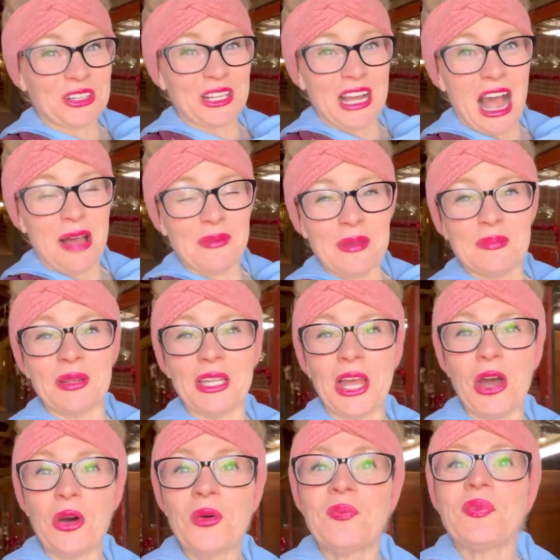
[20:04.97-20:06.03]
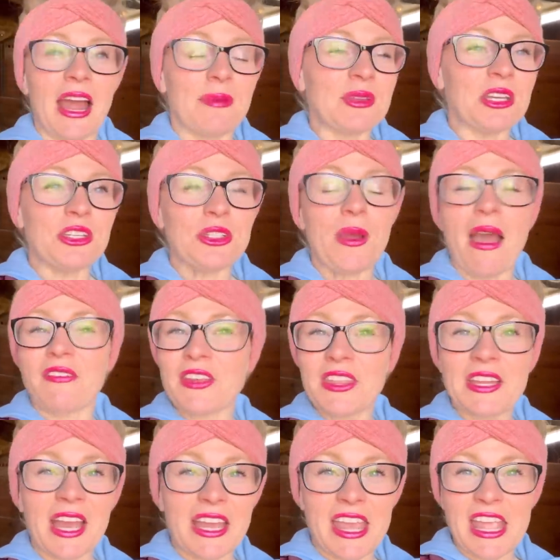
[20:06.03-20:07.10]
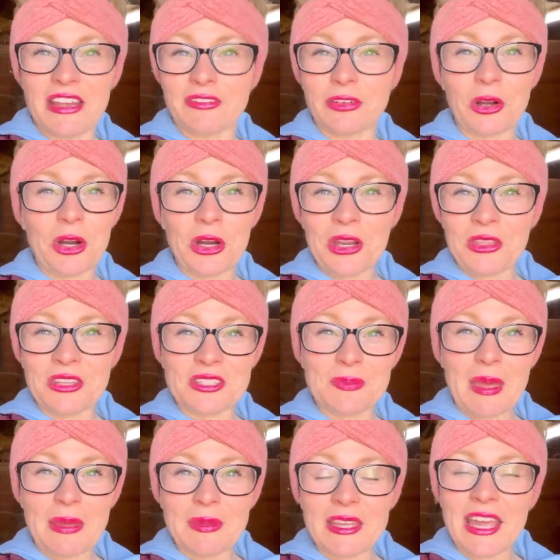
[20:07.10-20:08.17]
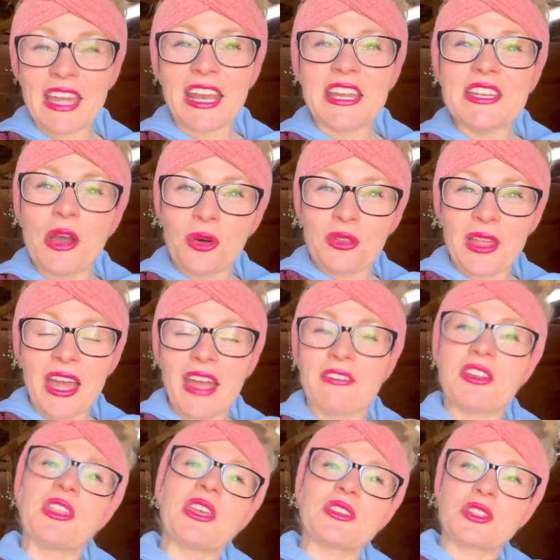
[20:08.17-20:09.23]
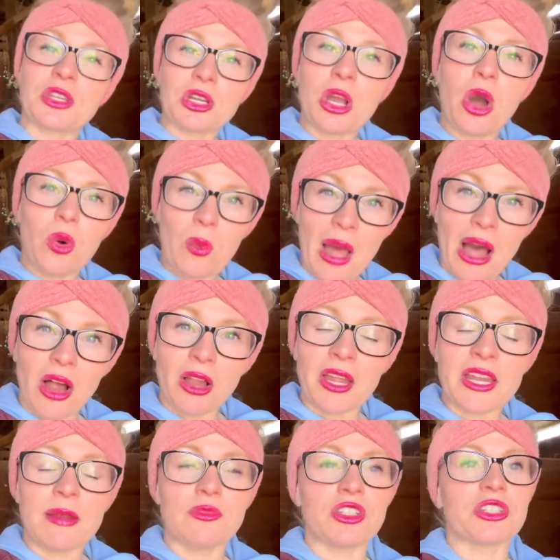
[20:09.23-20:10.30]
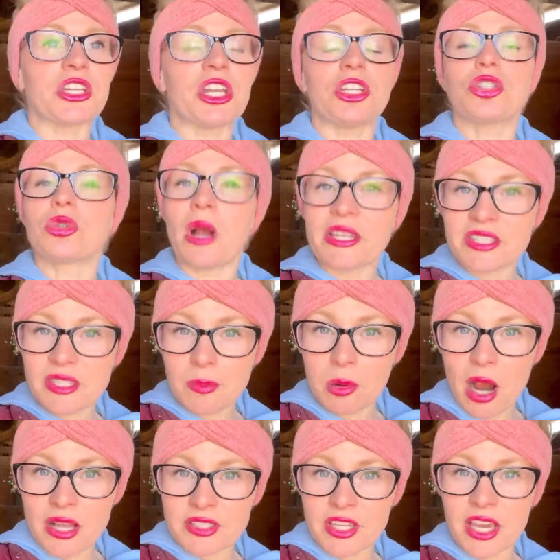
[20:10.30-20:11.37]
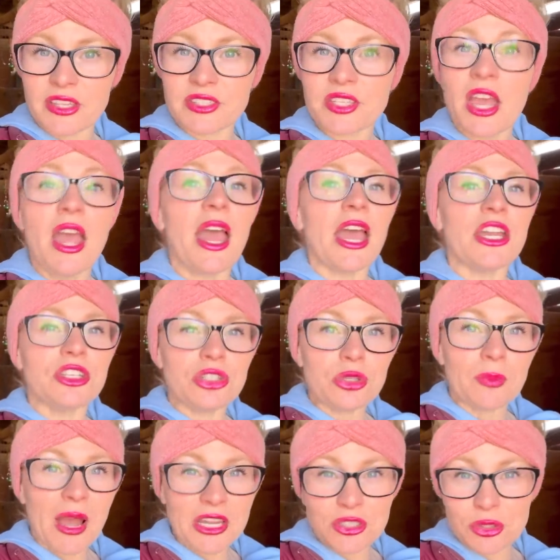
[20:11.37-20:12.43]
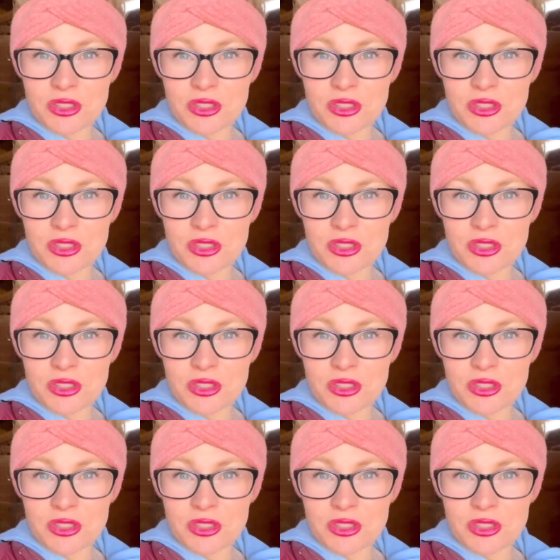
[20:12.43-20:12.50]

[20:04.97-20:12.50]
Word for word: to comment below. I'm going to do everything I can for her and this baby, and I know that everything's going to go well, and I'm just going to trust the process and do my due